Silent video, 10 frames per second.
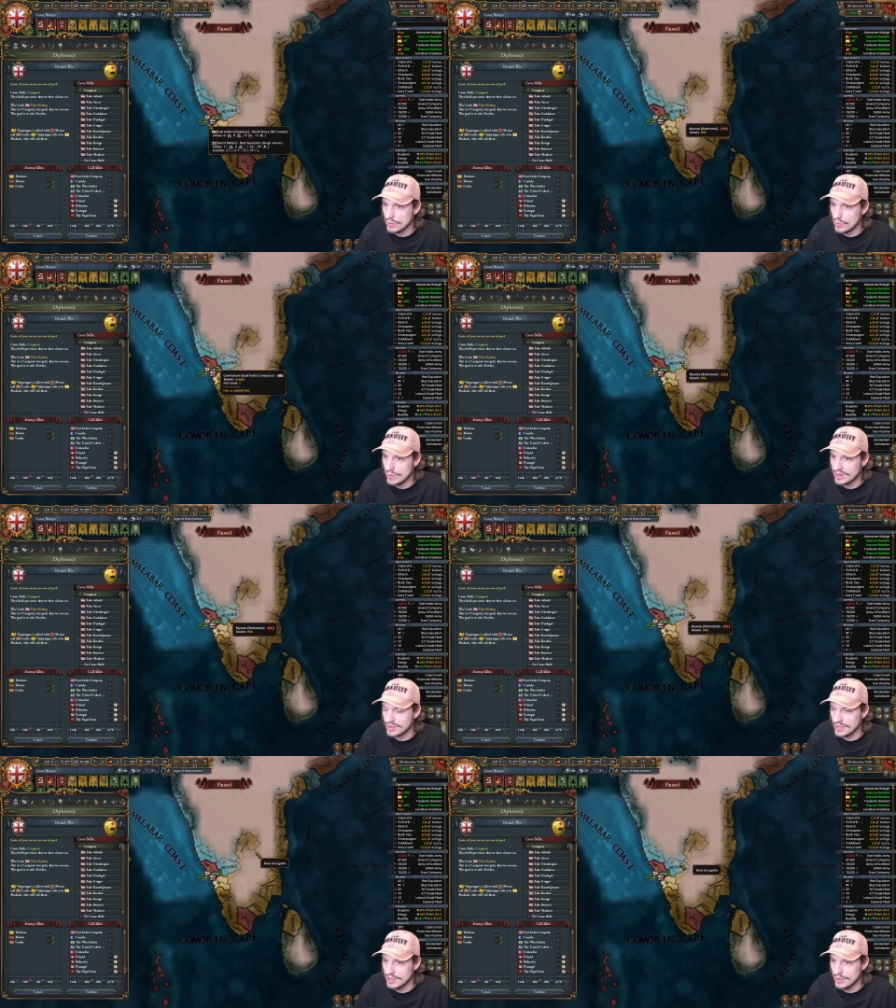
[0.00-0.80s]

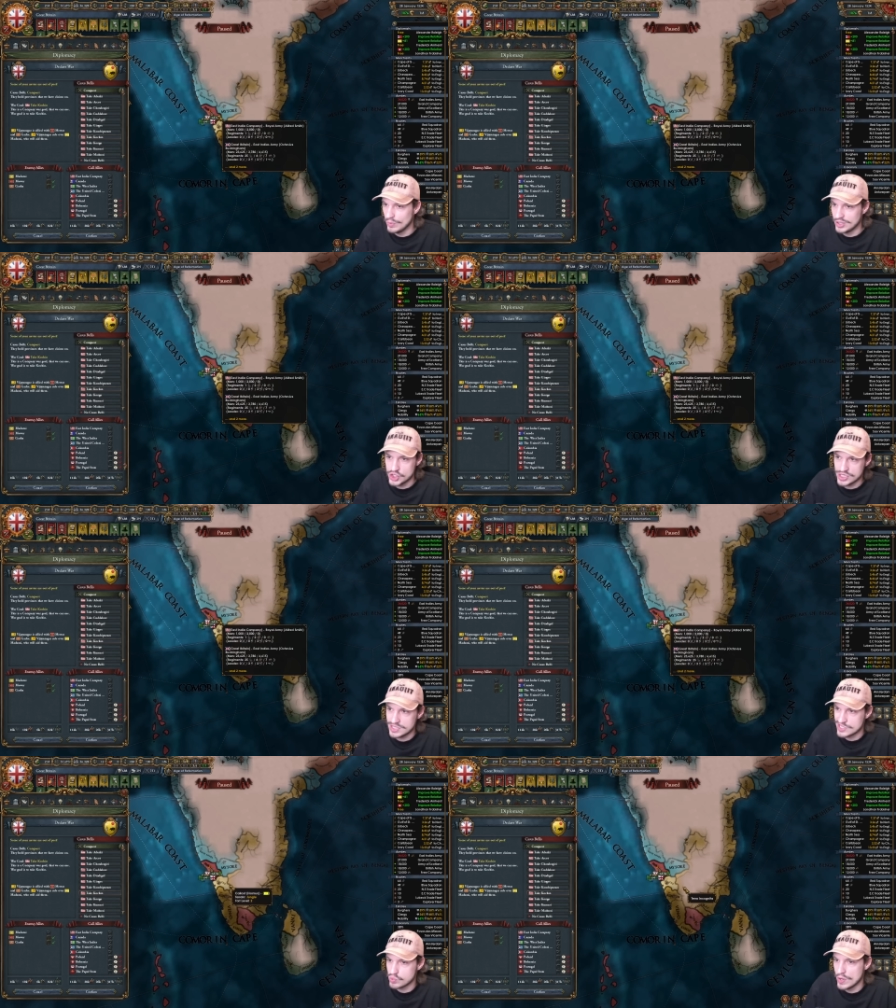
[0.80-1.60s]
with just
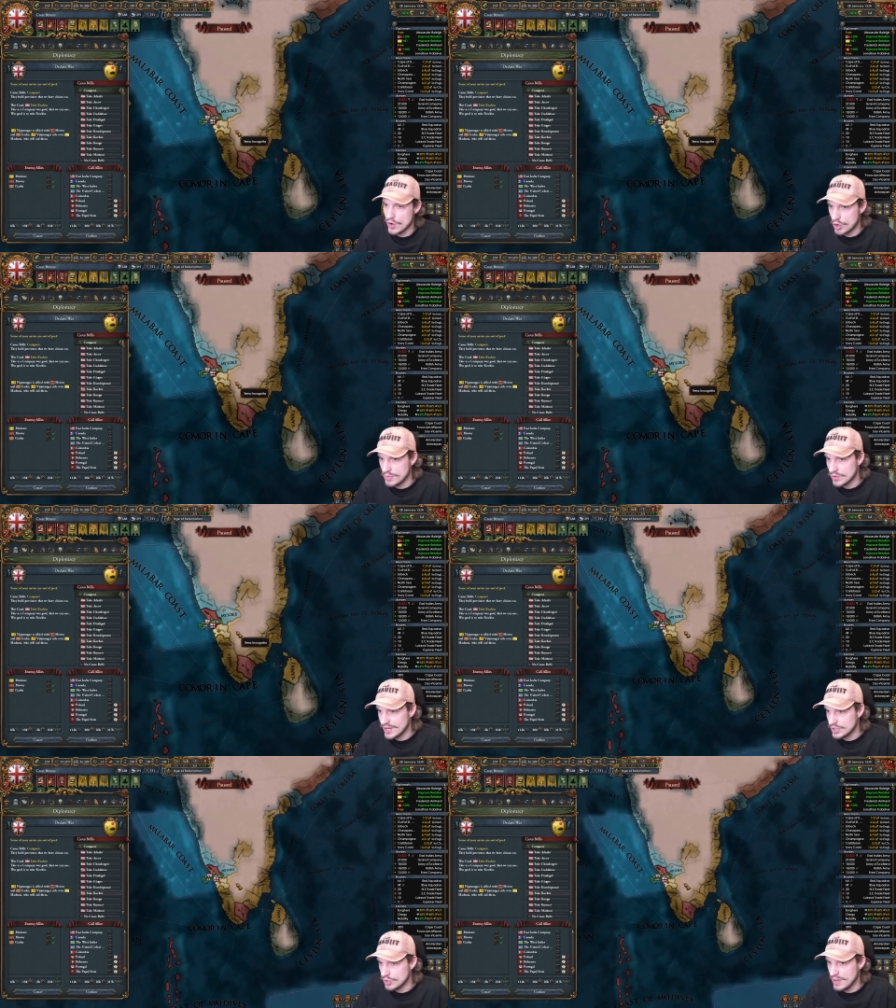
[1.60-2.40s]
this one army
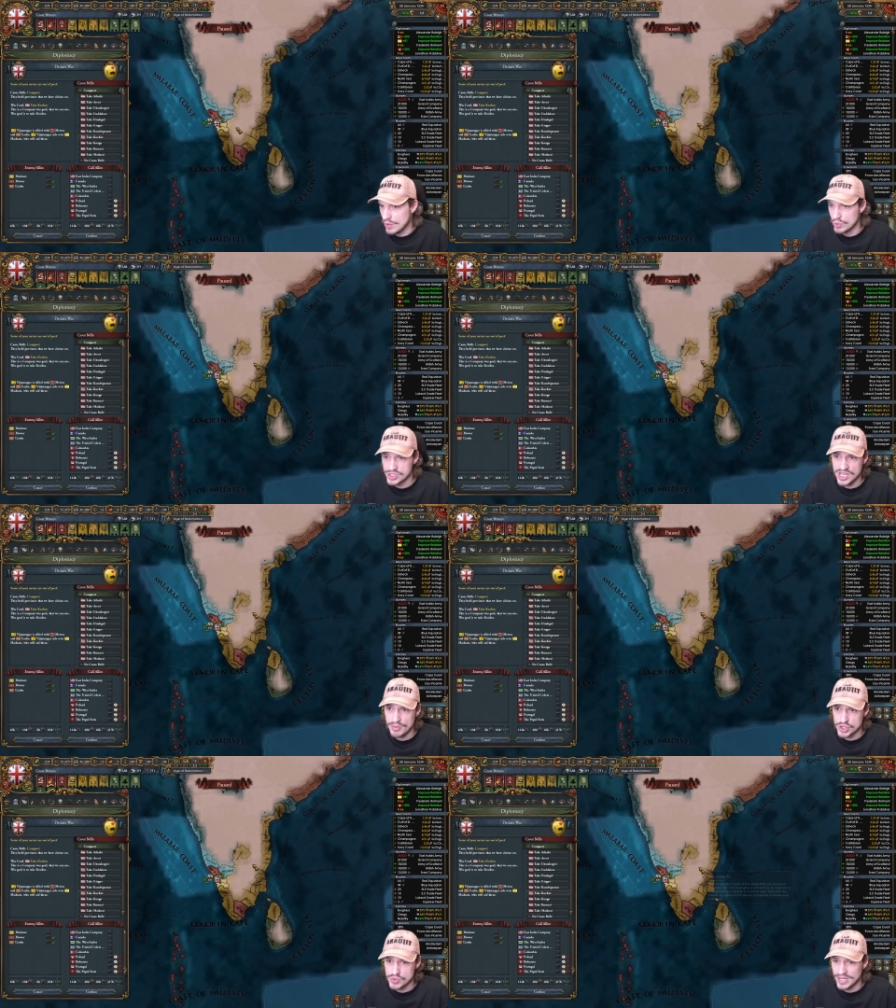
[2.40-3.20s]
right here, man. We'll see how
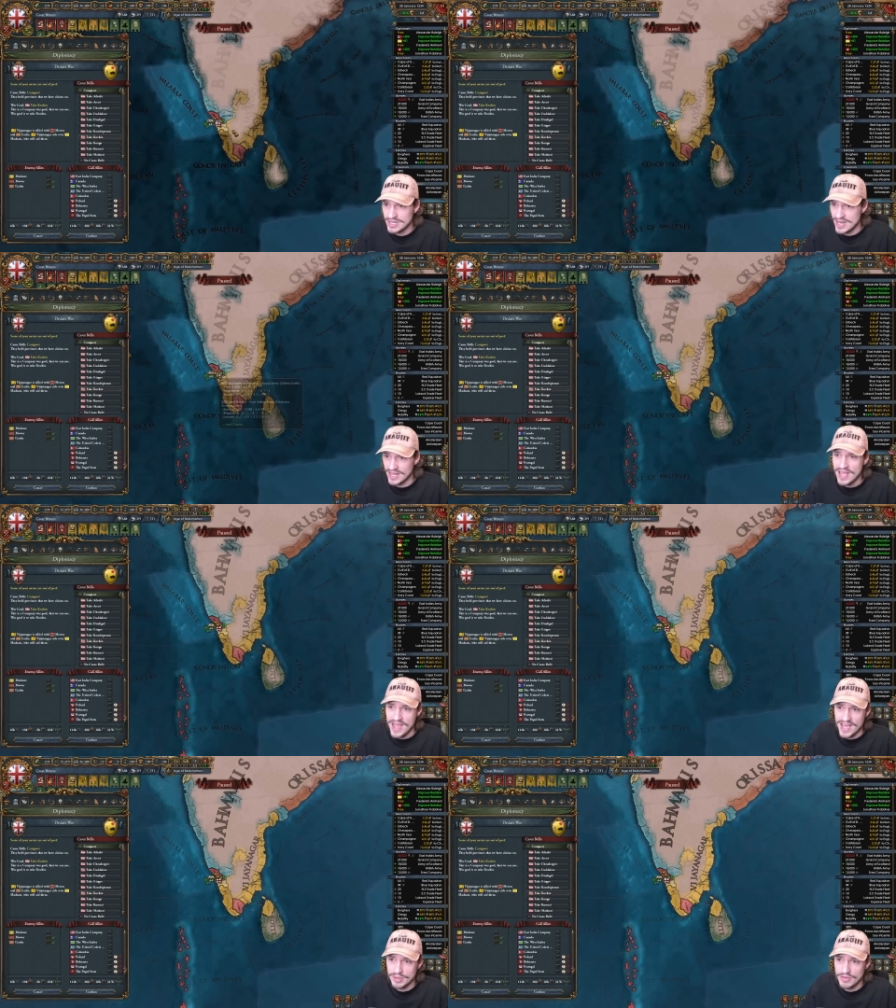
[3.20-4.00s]
much we can take,
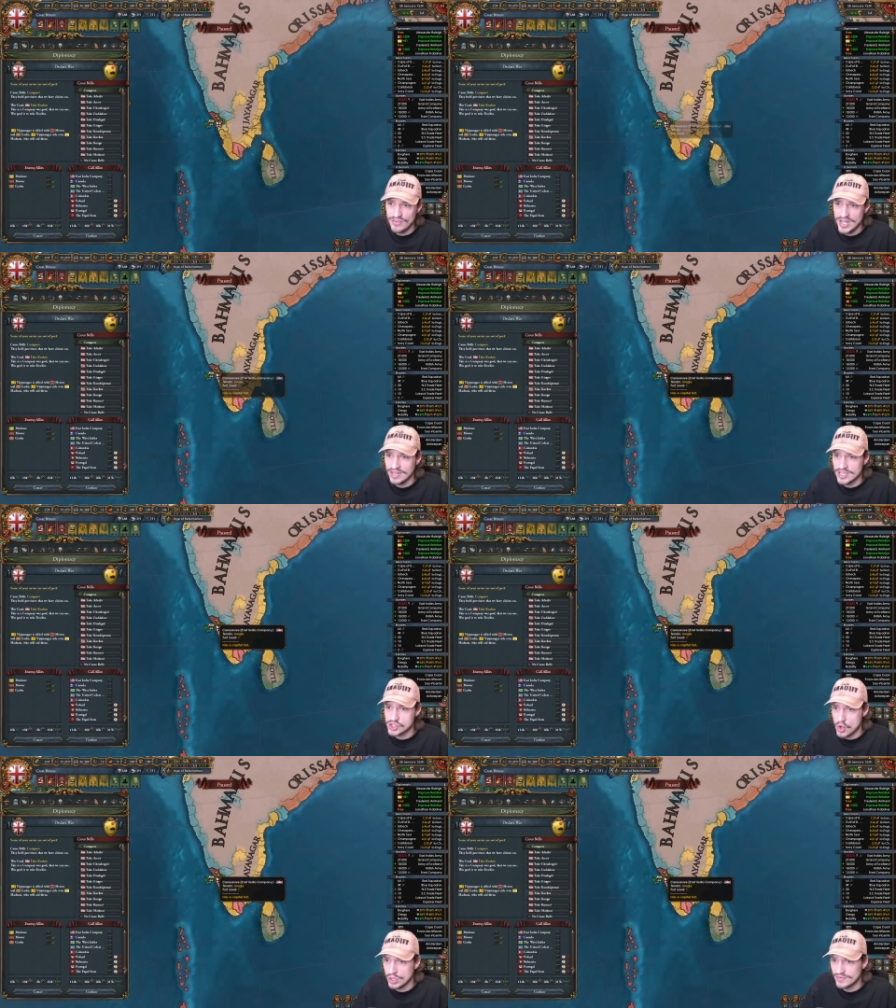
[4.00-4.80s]
and I'll be feeding
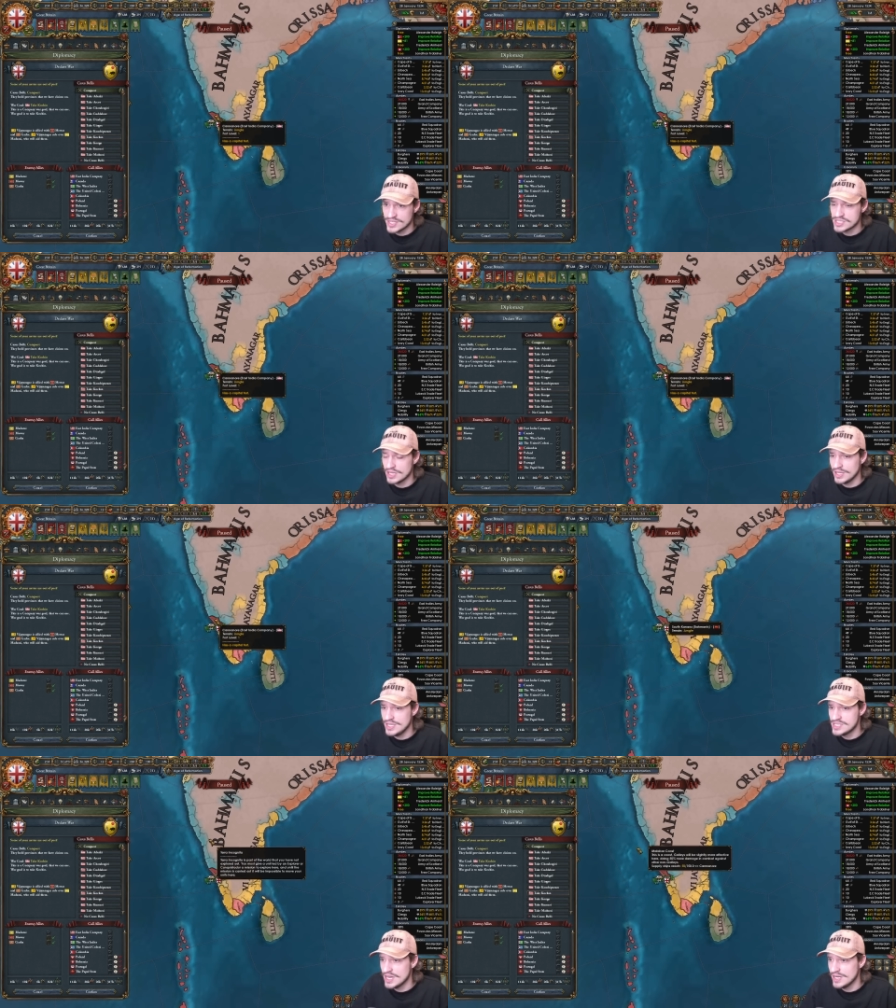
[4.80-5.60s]
all of this to the
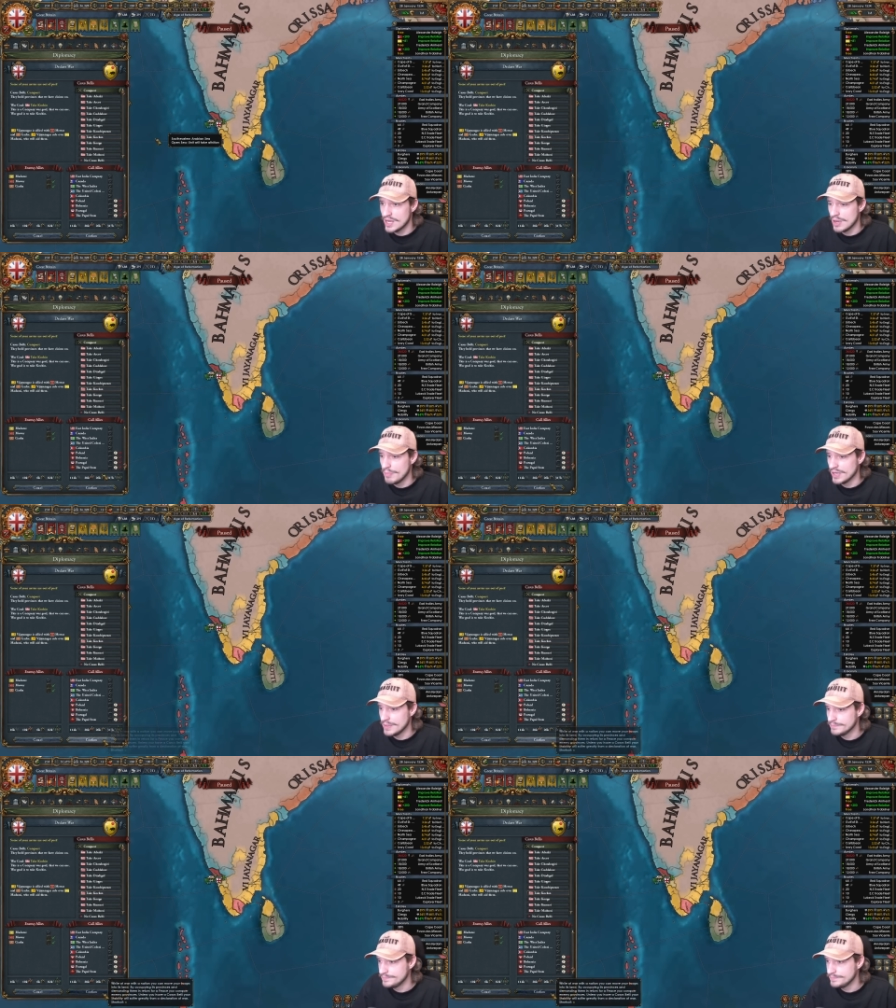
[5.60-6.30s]
East India Company.